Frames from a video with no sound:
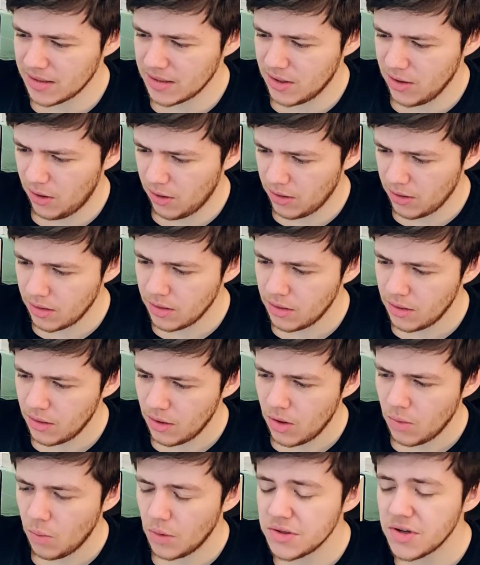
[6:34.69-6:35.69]
gone,
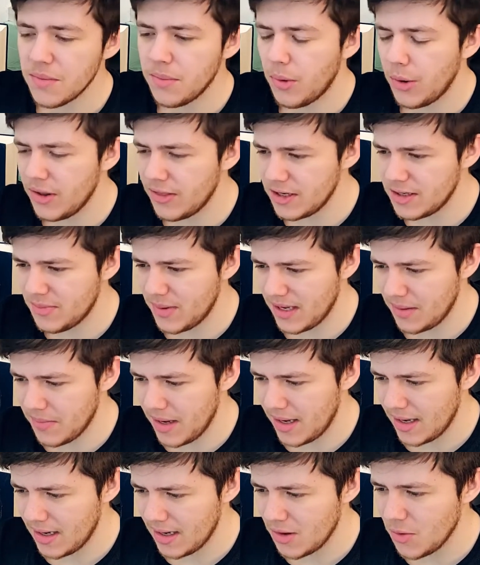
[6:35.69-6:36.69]
what's the point that's being
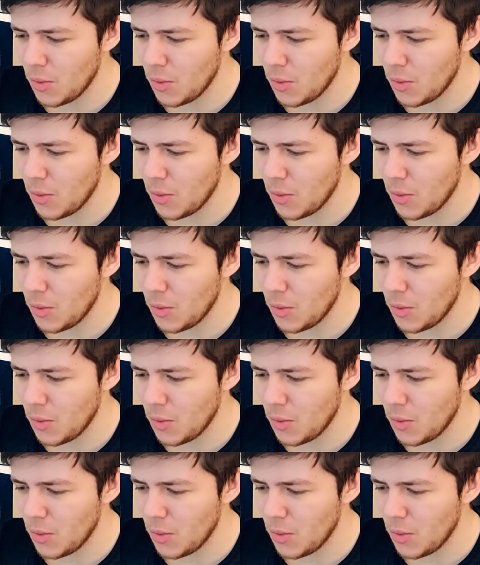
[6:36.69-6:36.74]
made here?